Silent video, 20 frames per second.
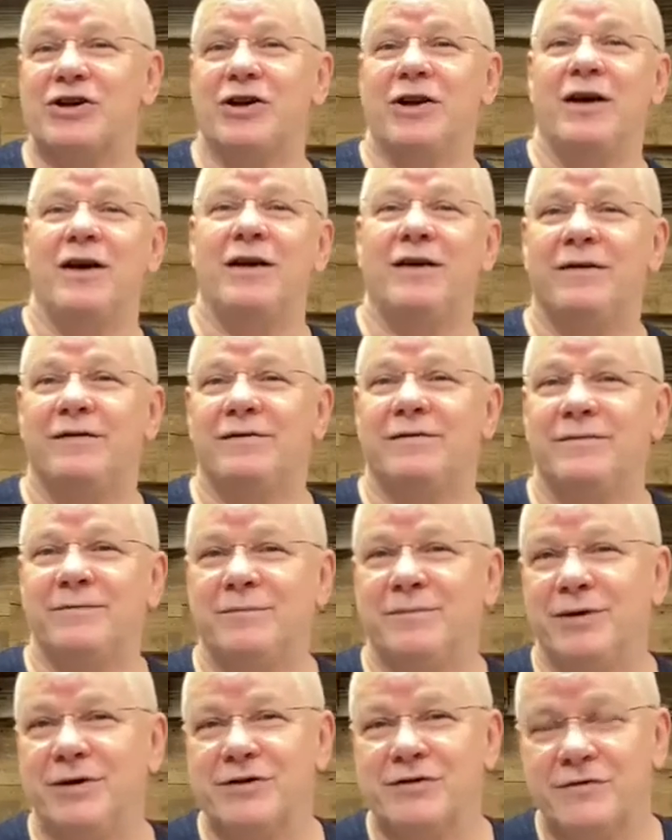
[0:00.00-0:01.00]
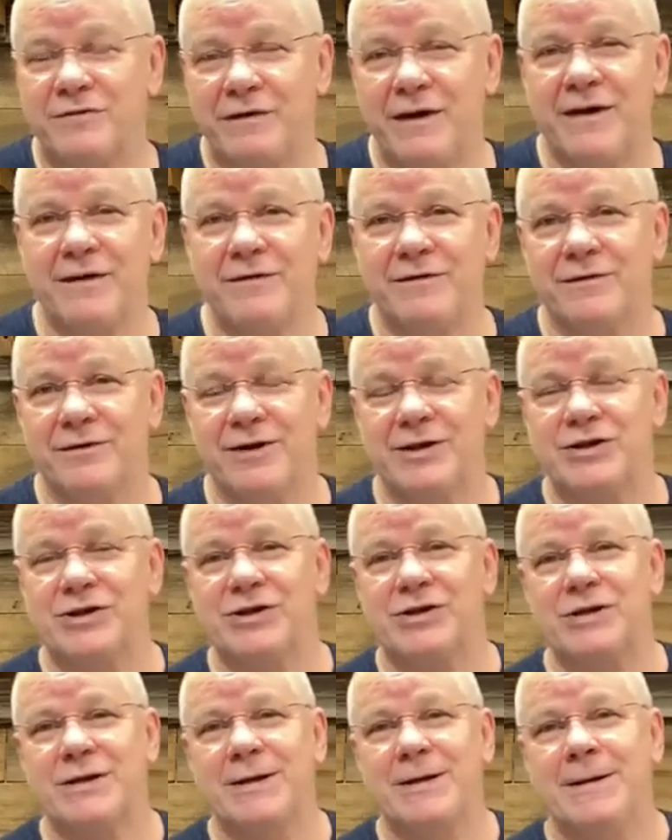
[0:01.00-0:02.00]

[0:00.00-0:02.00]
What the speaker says: love, but his faithfulness.